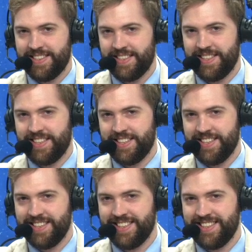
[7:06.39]

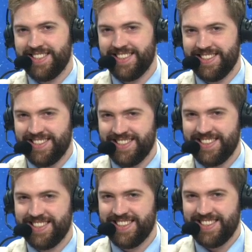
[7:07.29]

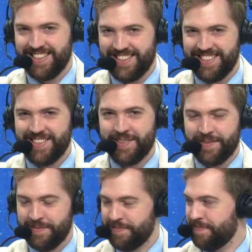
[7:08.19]

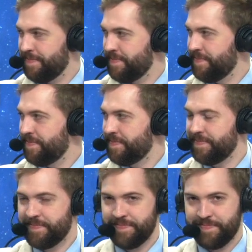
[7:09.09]

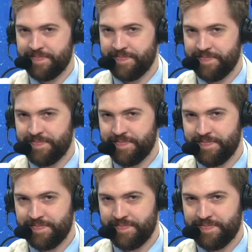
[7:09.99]

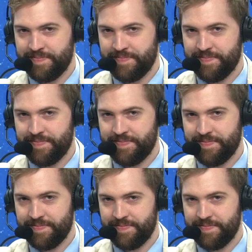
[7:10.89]

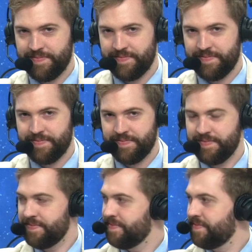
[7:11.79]

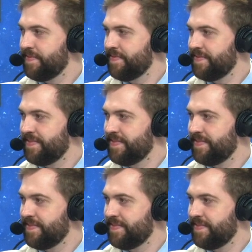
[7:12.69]
The person shown says nothing.